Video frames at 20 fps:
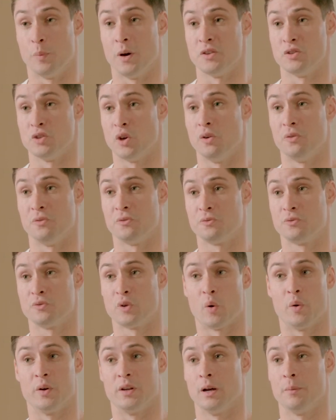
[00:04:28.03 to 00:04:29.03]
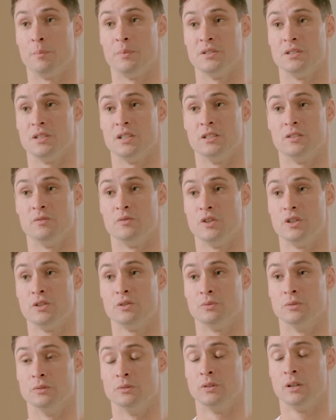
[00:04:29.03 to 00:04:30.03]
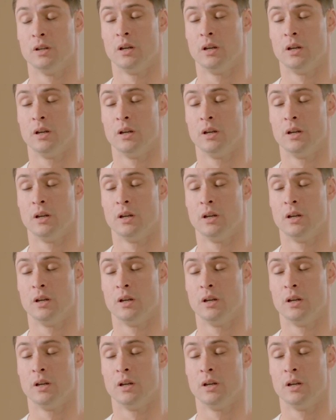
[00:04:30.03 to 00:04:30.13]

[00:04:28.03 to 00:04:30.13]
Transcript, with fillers: myself growing up as an individual,